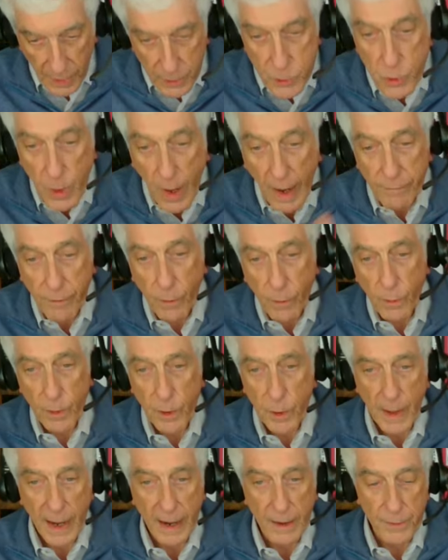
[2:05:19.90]
travel
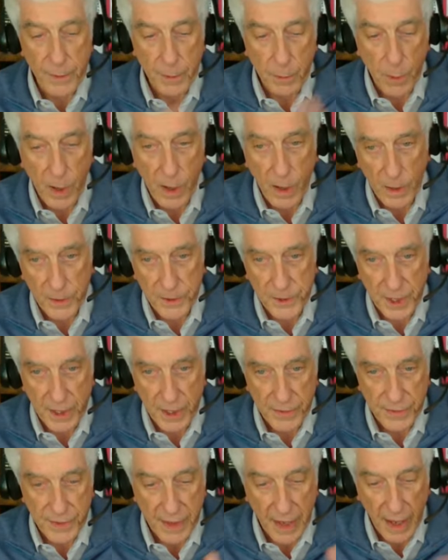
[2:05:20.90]
around the world
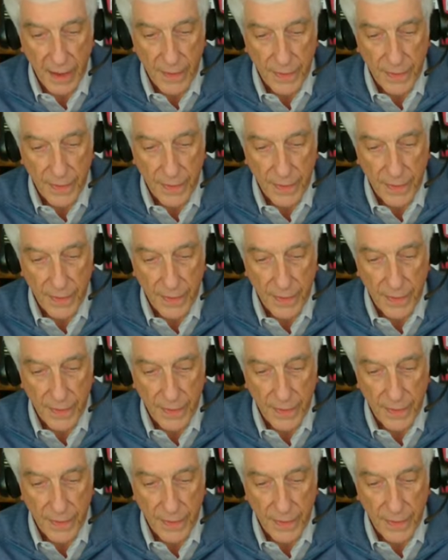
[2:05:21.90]
and